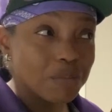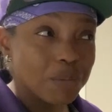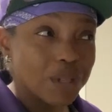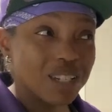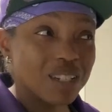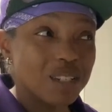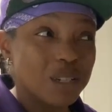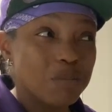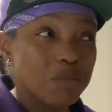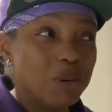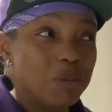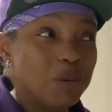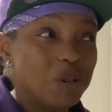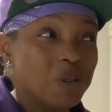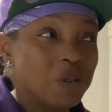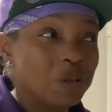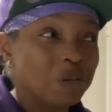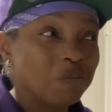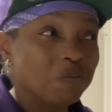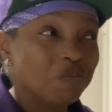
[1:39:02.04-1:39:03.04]
business, boo boo.
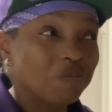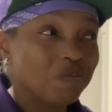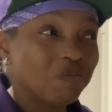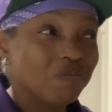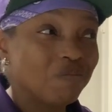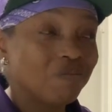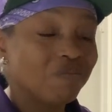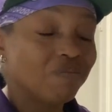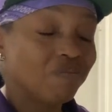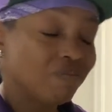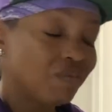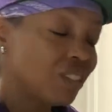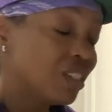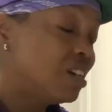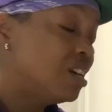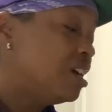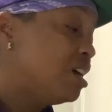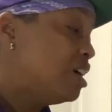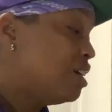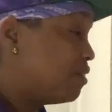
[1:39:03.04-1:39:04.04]

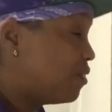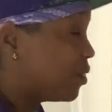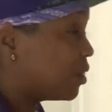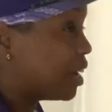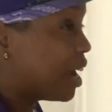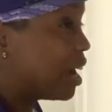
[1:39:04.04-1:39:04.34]
We're gonna